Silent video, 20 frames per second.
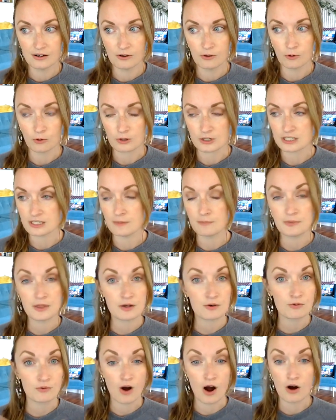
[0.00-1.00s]
or something
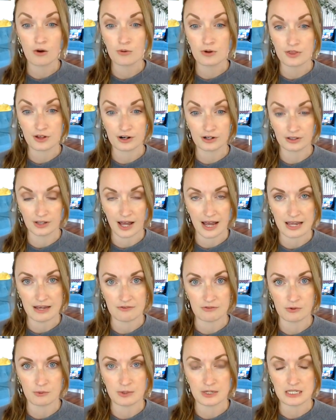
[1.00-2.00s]
wrong with our
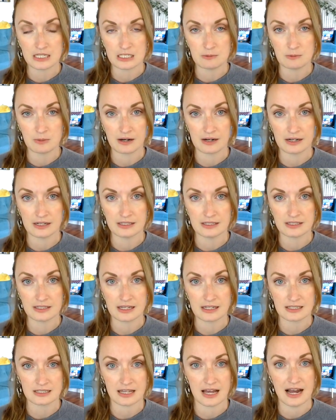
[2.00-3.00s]
life when we experience
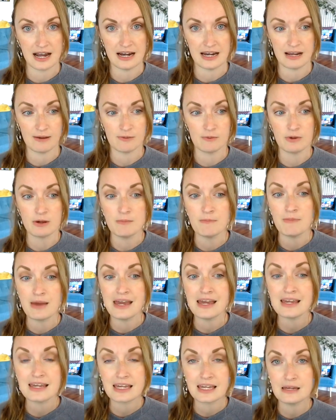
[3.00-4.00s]
anxiety, when we
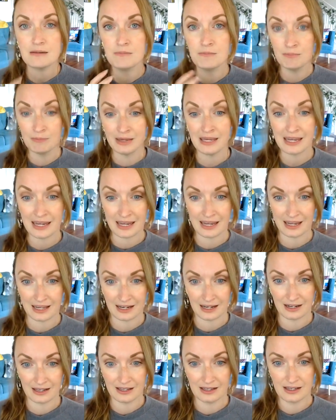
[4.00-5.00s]
make it
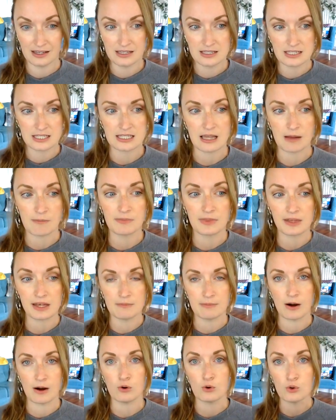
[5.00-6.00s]
mean something
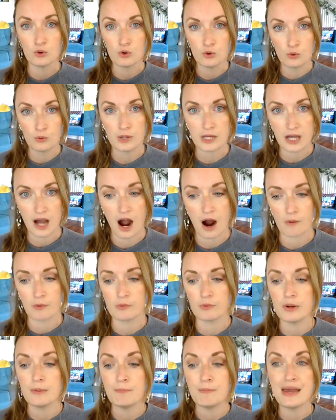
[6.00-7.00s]
about who we are, when
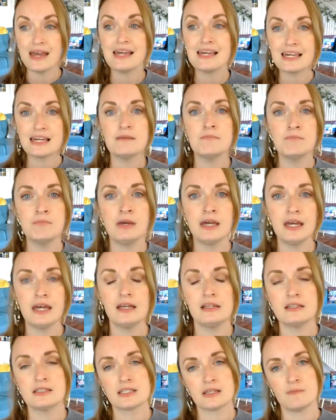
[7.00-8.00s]
we make it
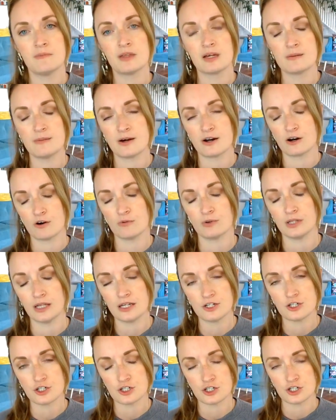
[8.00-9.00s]
mean something about our
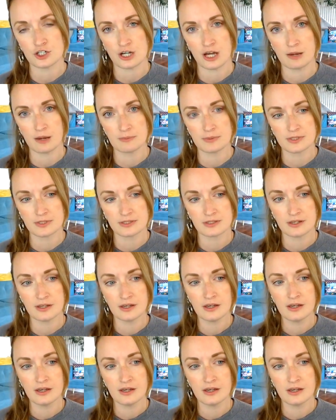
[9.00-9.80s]
relationships.